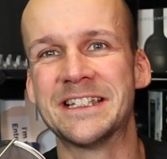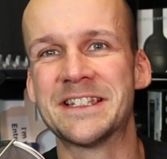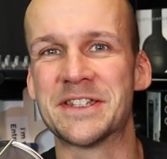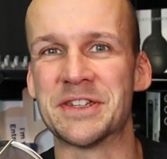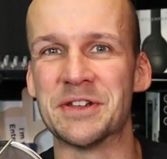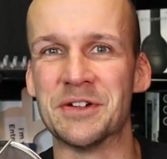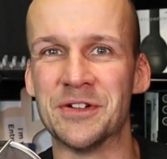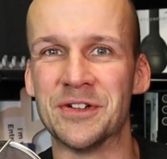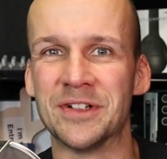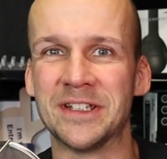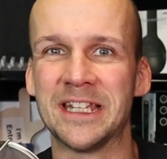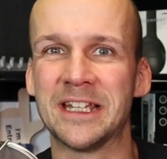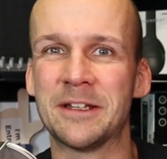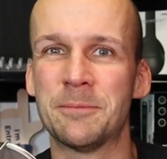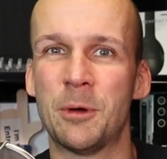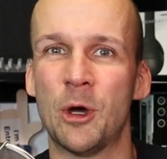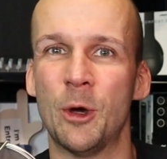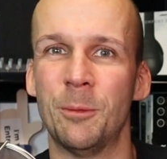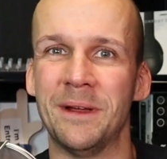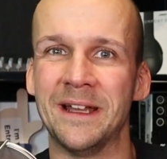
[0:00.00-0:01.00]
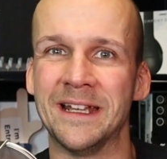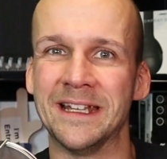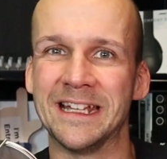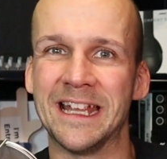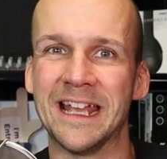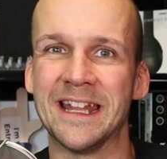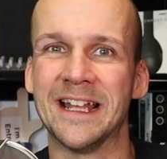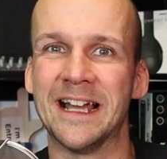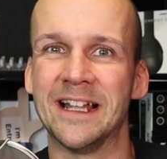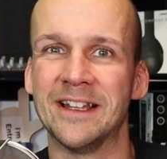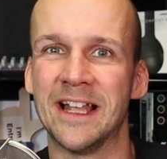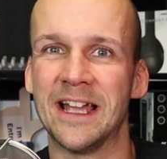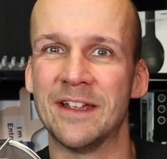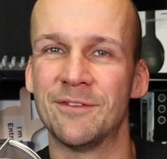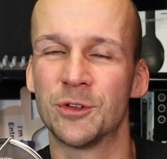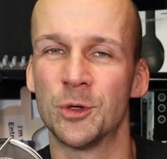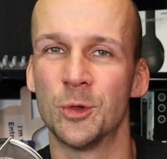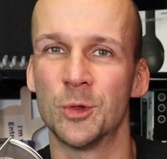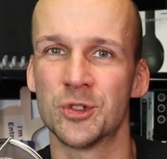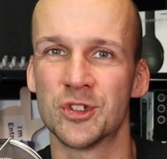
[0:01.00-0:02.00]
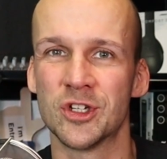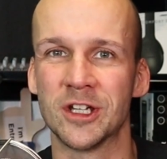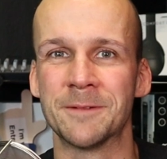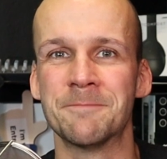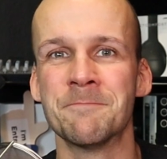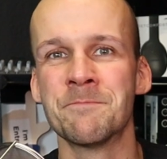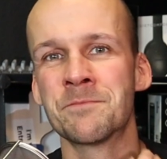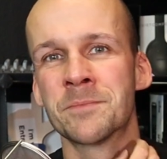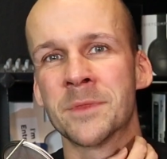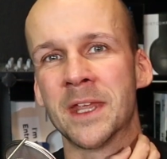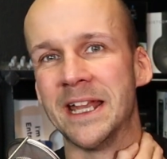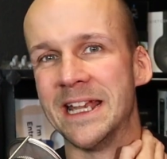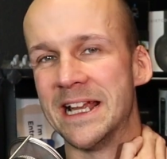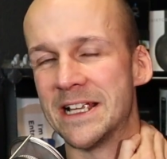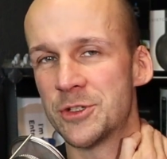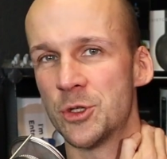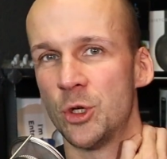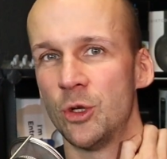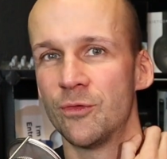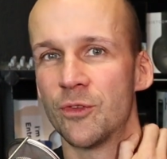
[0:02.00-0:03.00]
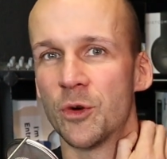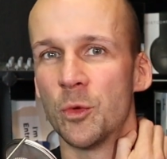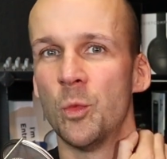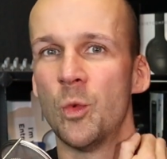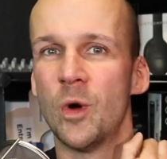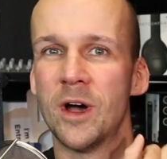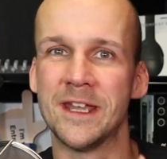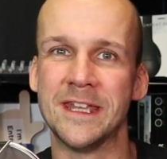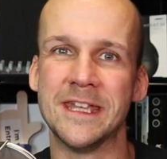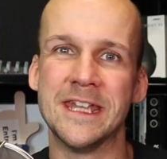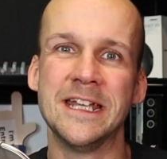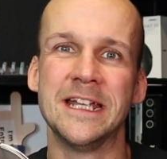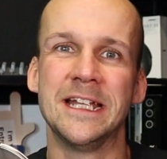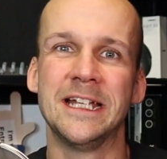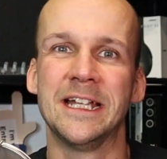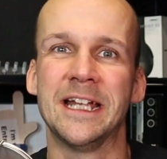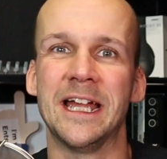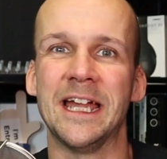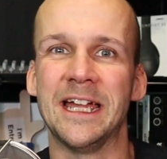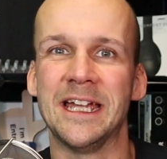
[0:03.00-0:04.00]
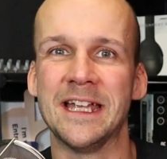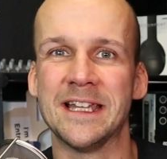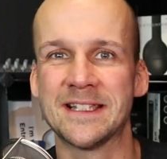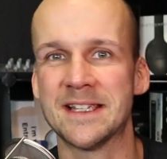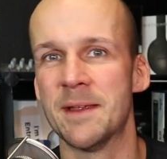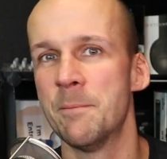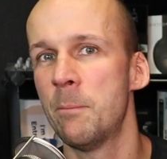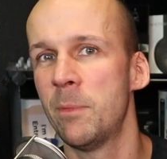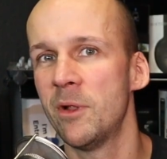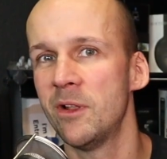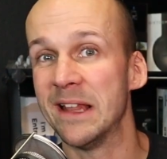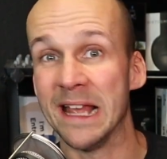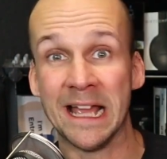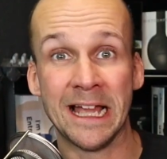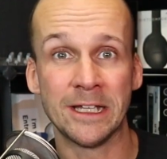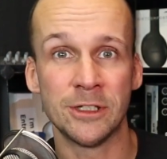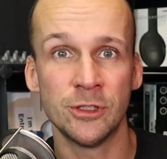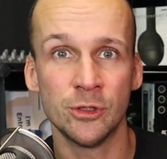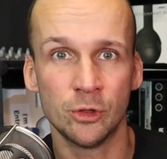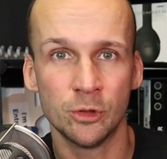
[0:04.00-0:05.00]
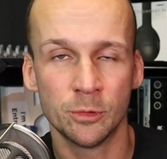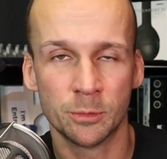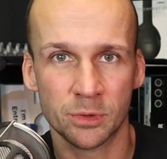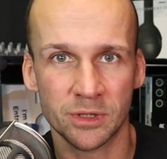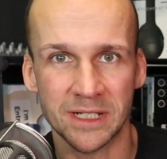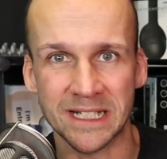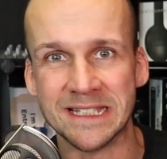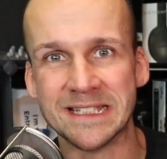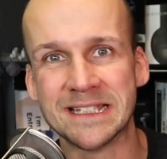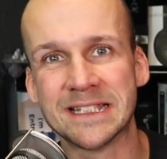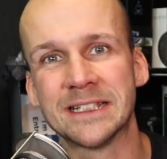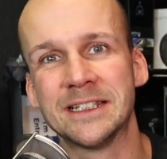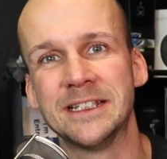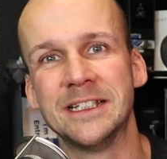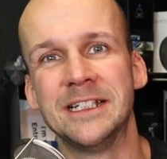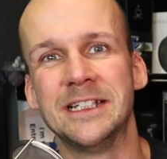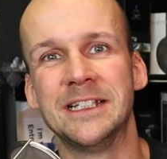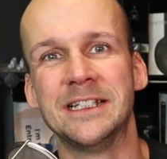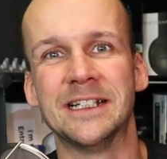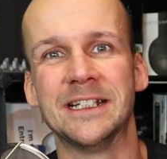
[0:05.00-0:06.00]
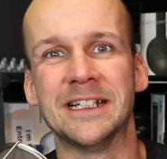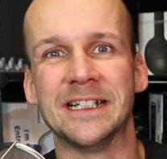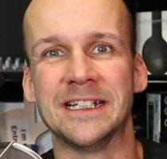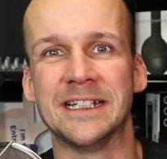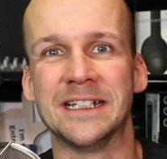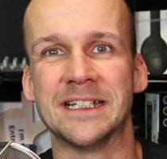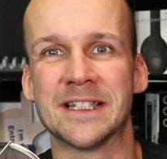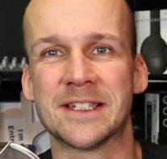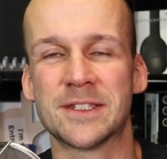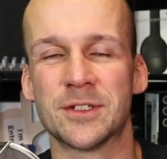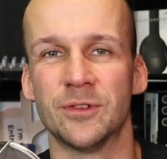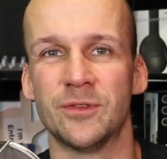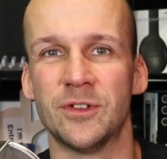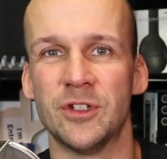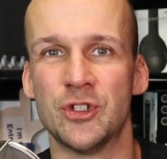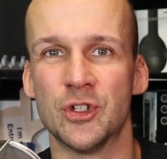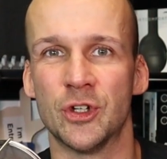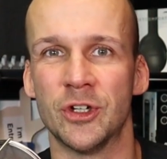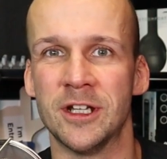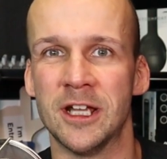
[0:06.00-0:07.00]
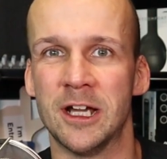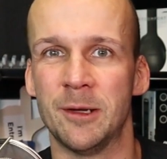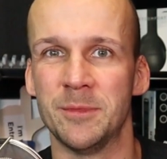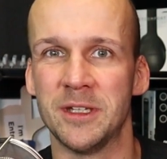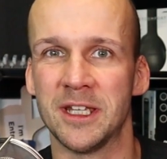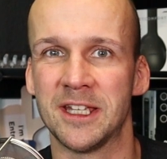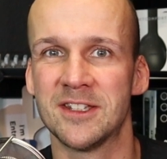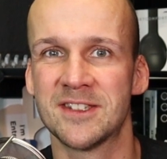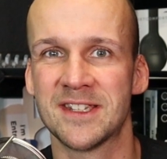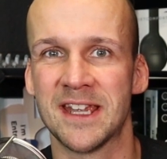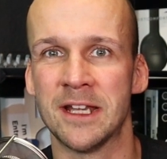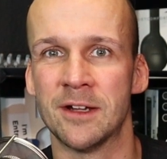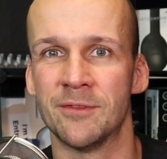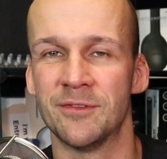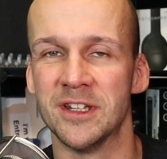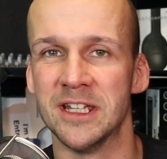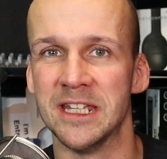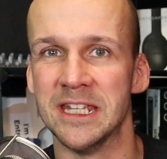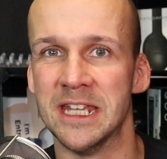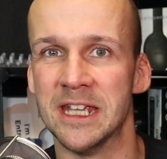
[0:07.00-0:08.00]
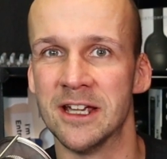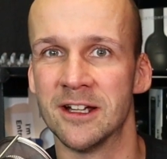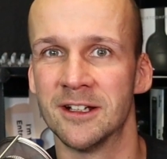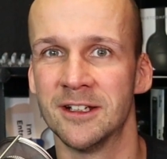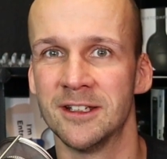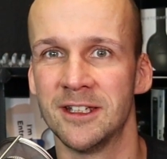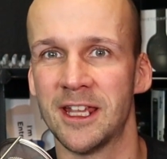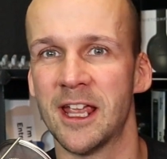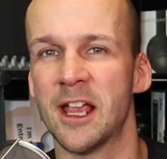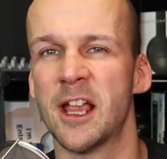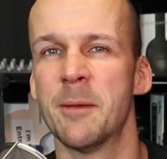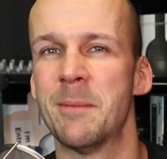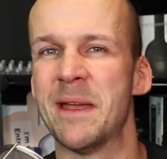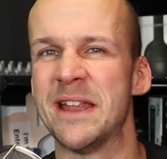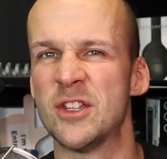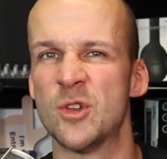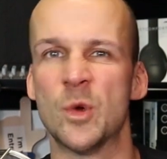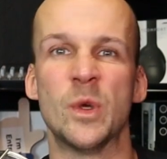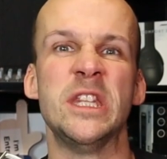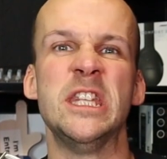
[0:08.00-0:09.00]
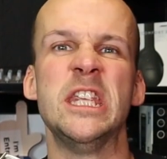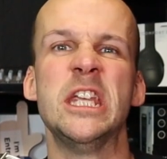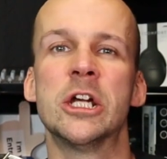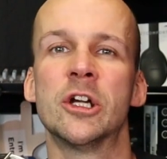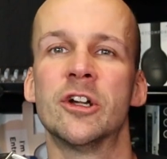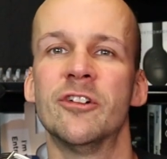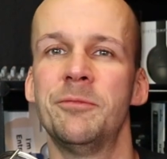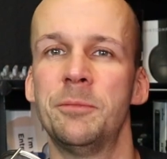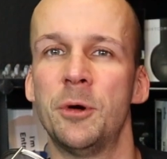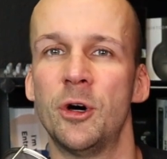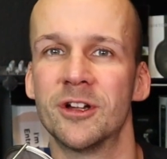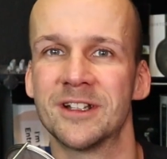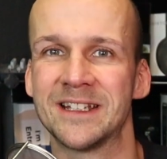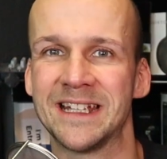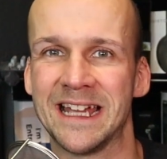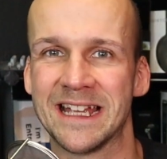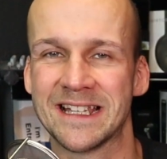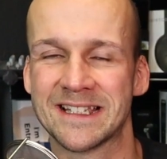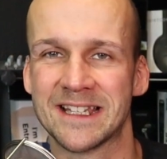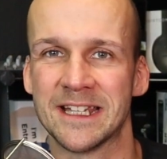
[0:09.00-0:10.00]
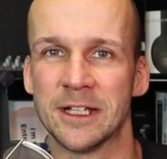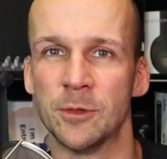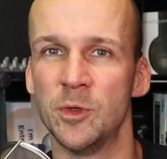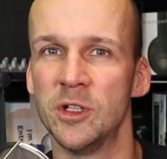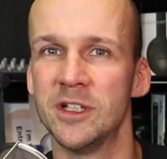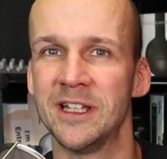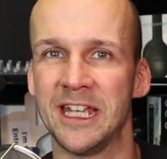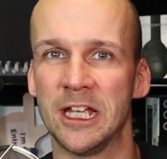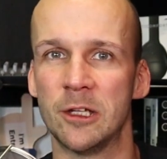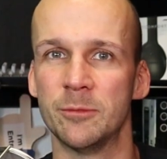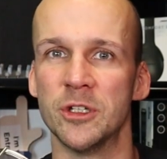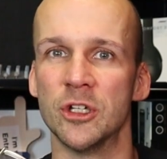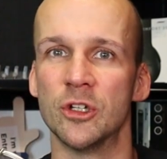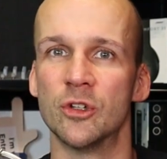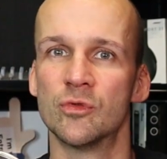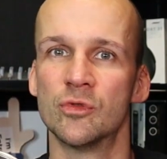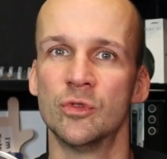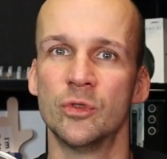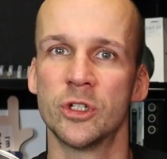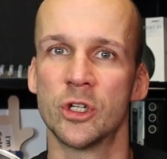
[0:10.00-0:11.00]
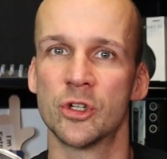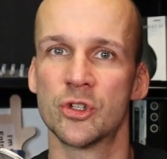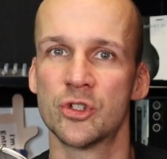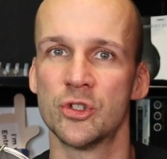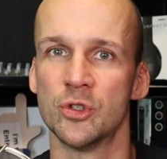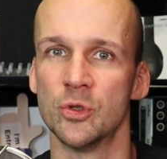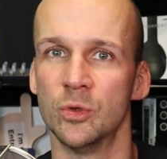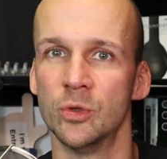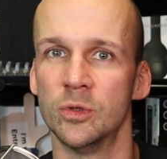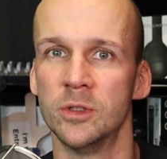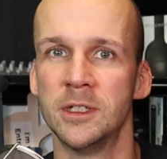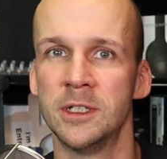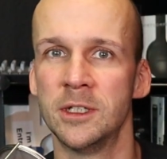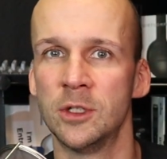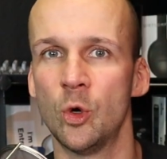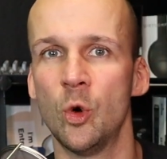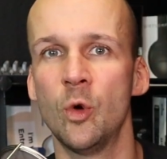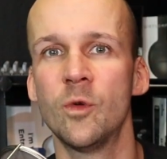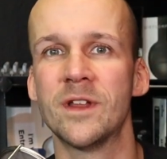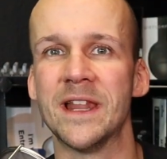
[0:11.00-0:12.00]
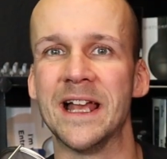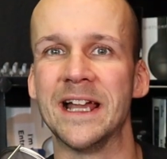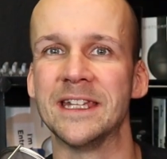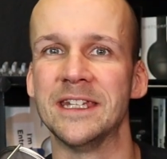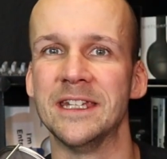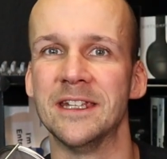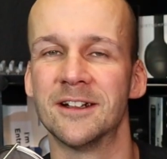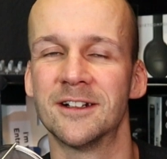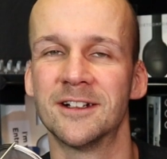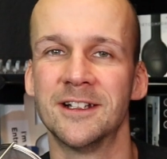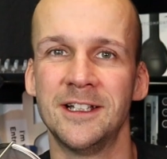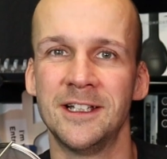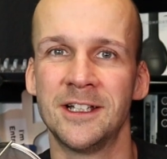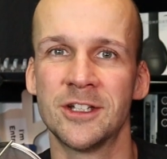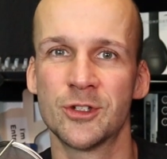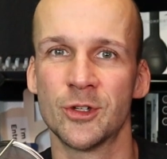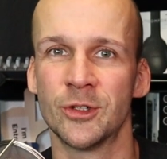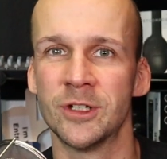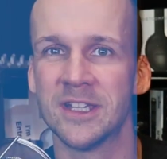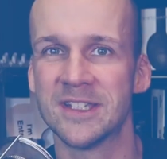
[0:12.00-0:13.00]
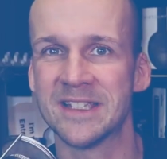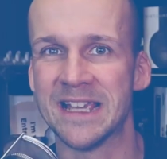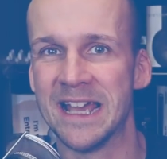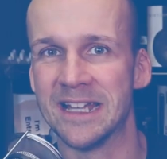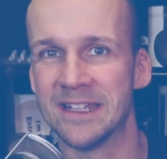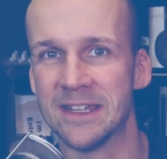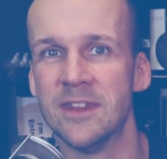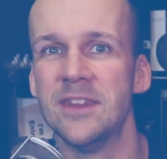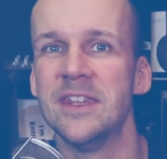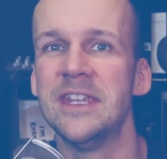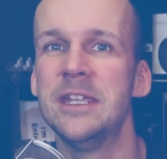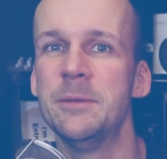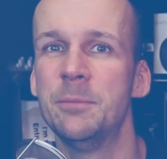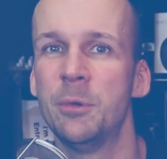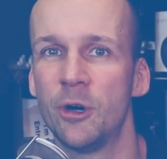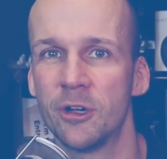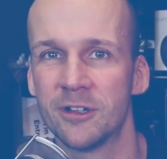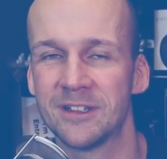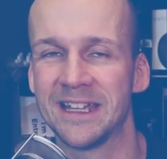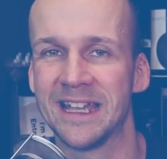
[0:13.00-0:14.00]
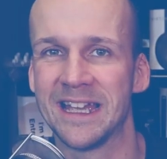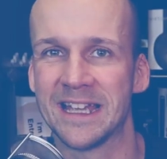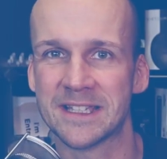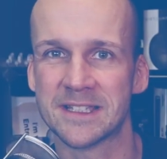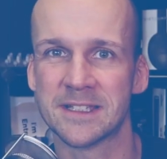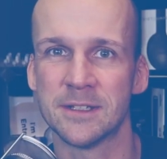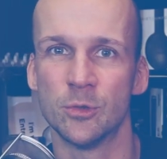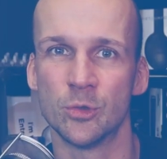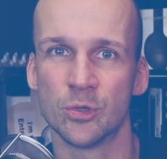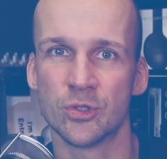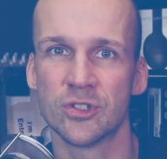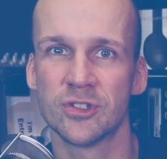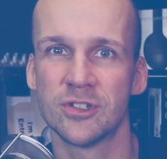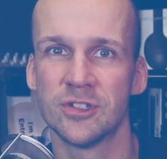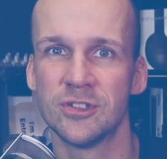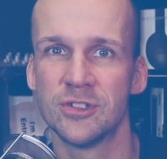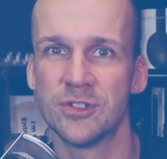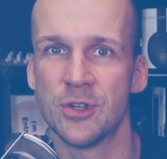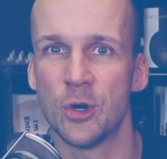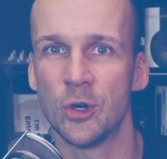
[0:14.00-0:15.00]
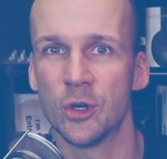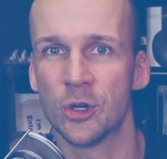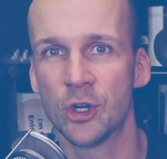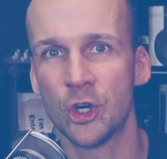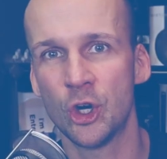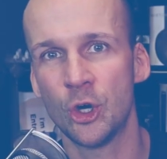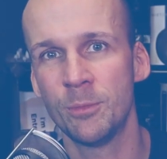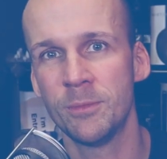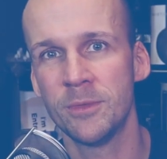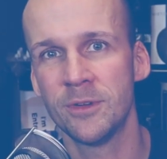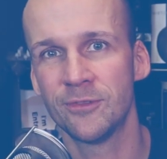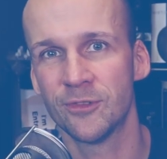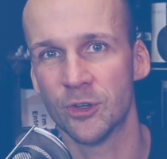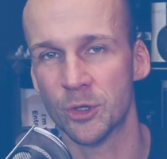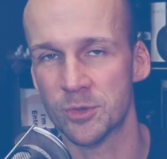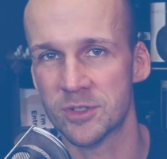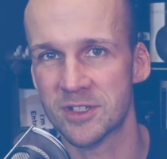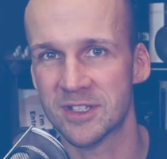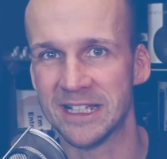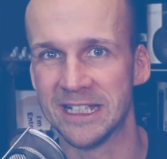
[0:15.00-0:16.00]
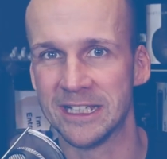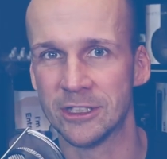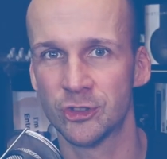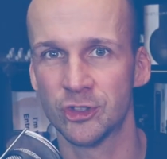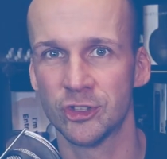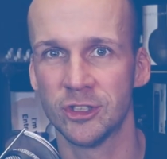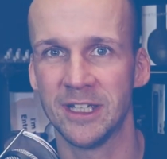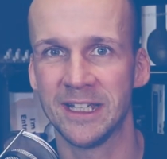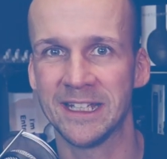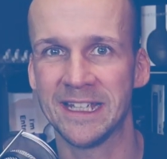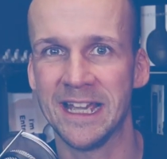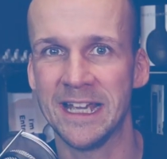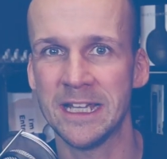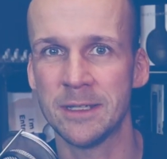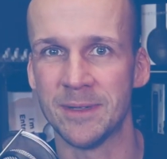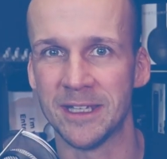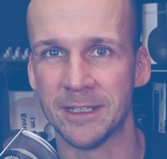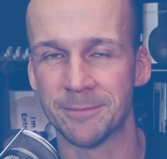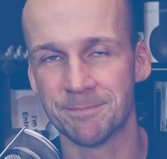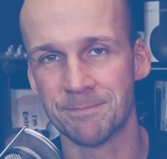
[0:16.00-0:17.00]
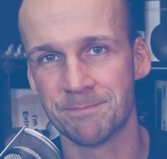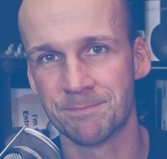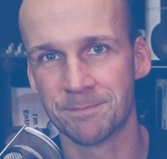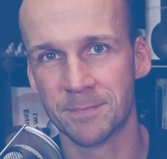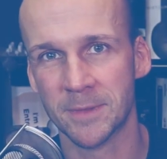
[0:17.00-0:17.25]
So you can pop in, get that live coaching, and that's all for one uh, simple annual price. Uh, so if you join up, you can sign up for the year. You can commit to a year of podcasting. We'll help you grow your show over that year. Join us at thepodcasthost.com forward slash academy.